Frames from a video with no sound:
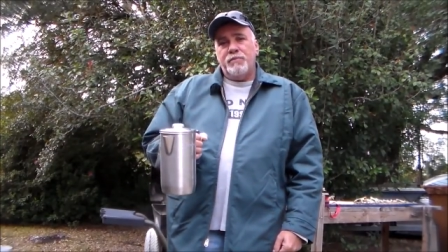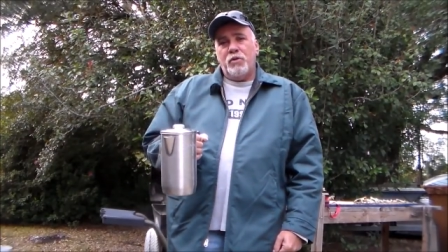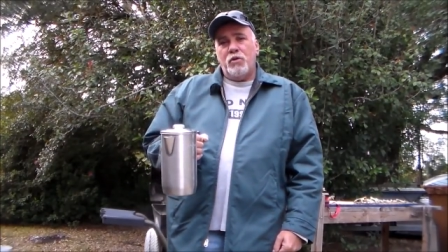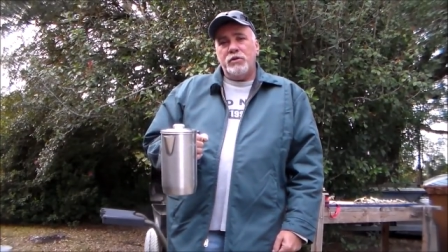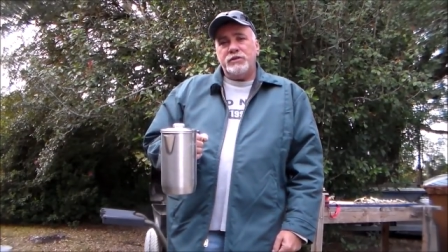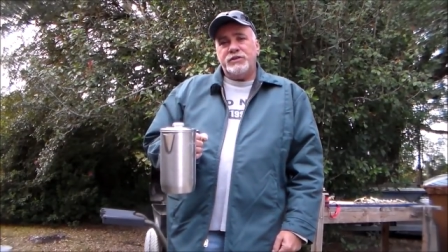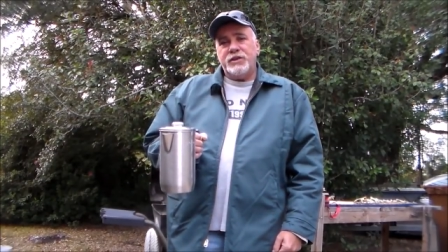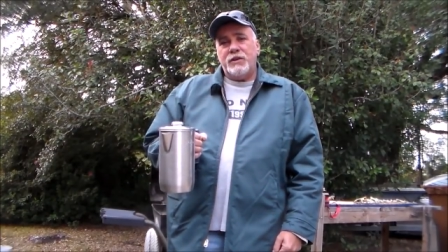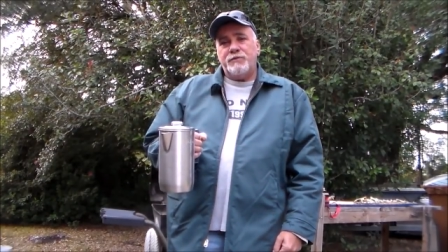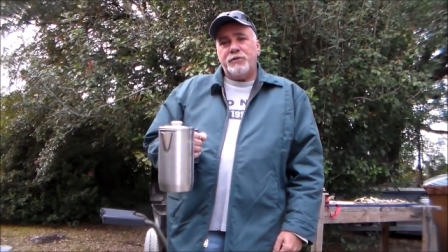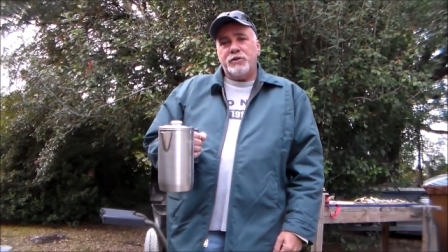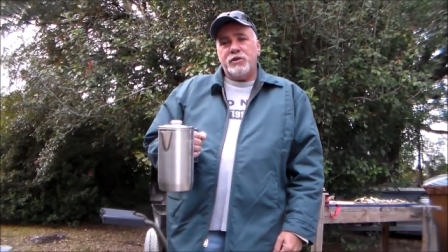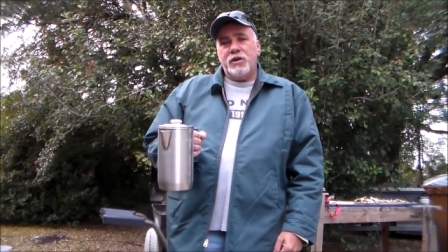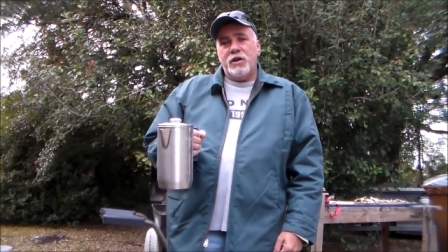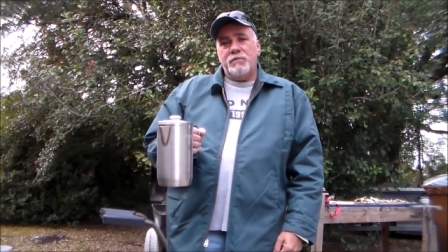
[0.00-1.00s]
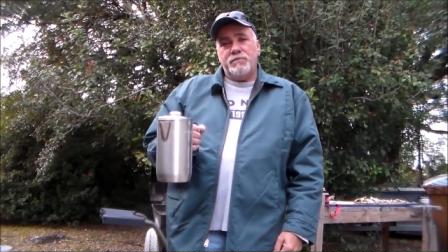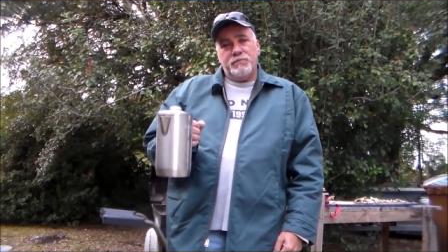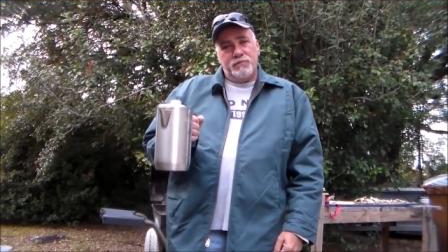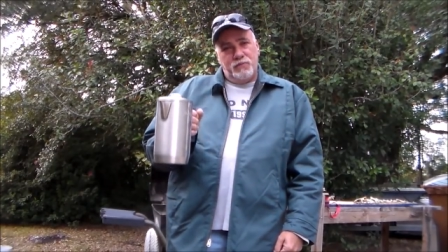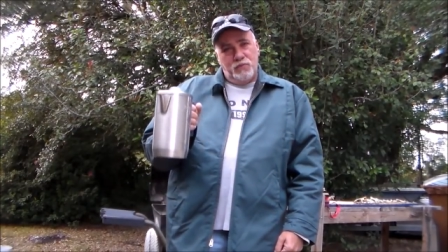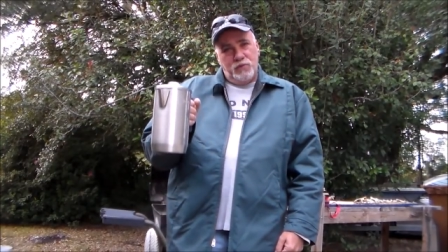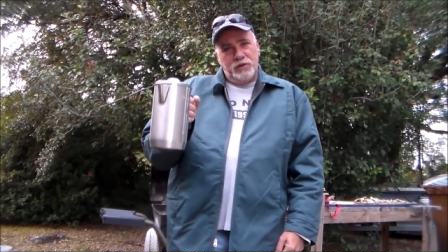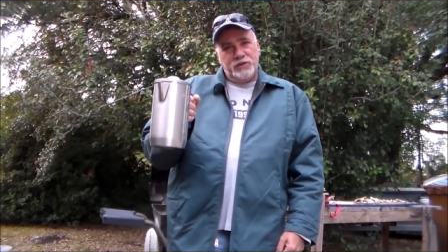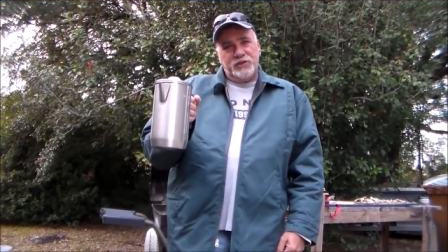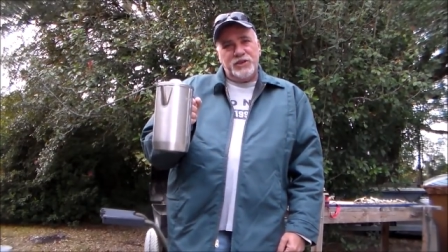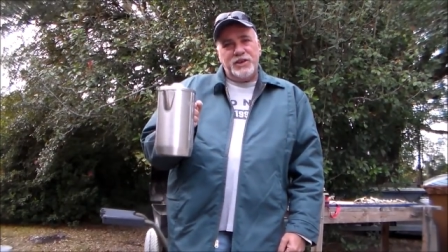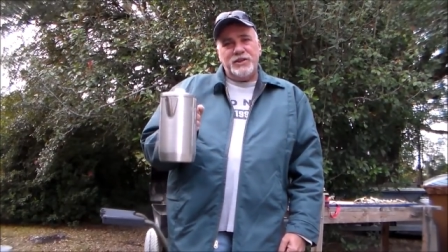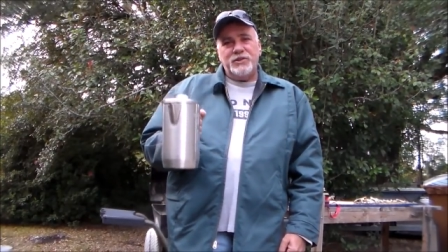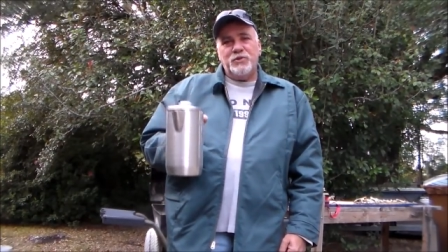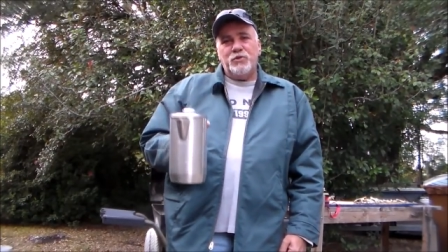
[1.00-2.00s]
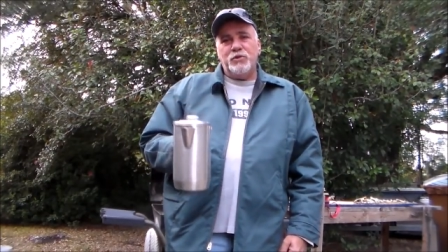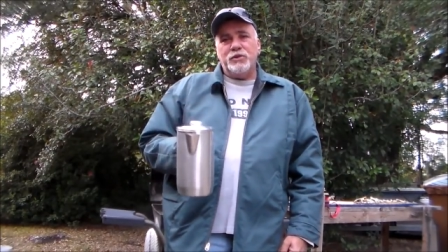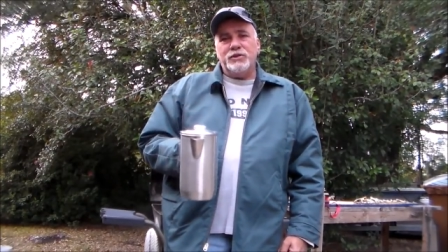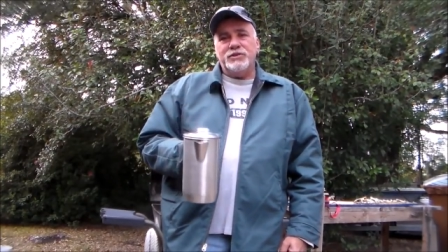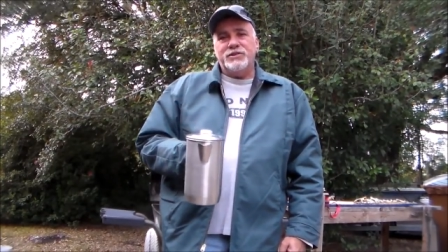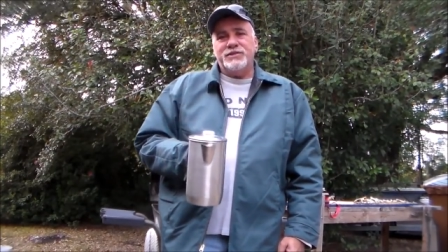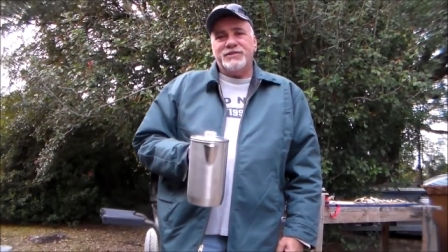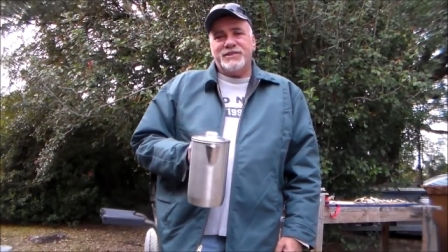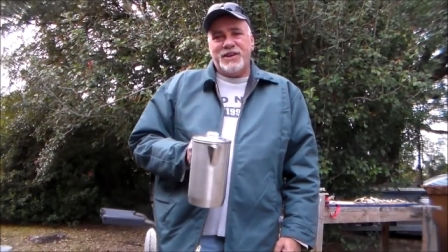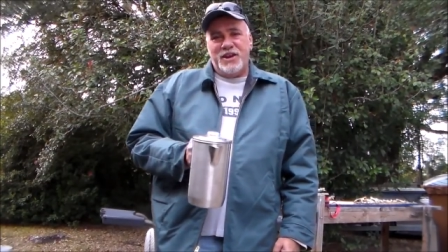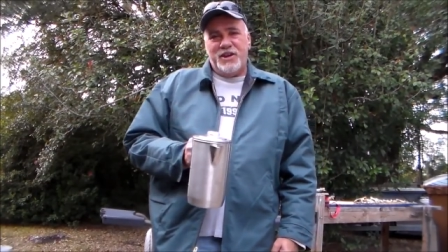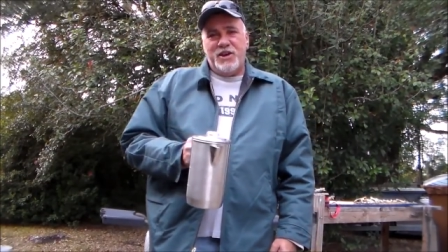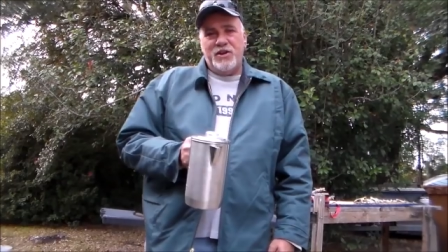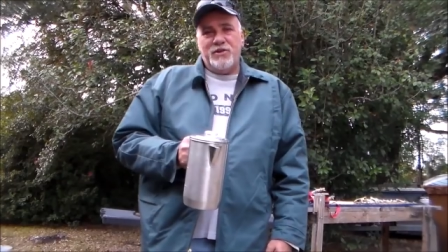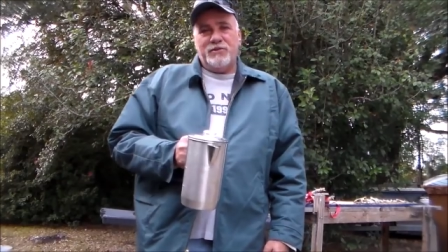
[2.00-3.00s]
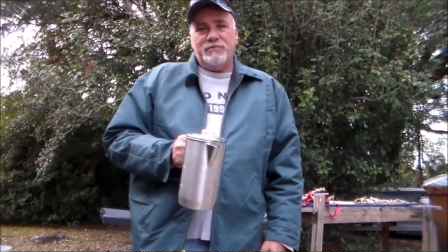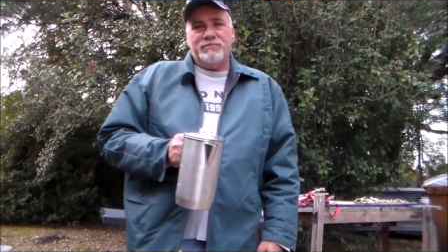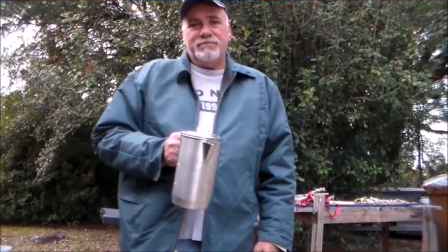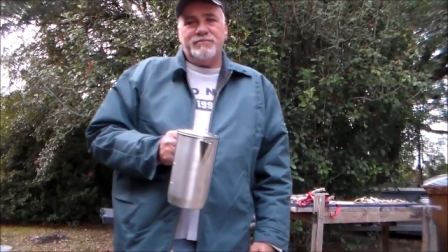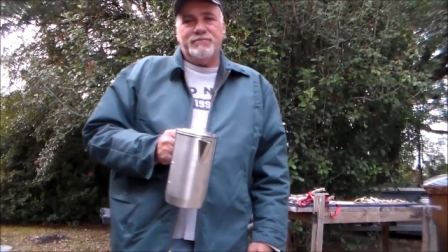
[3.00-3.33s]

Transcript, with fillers: pour yourself a cup, and we'll see you in the woods. Take care.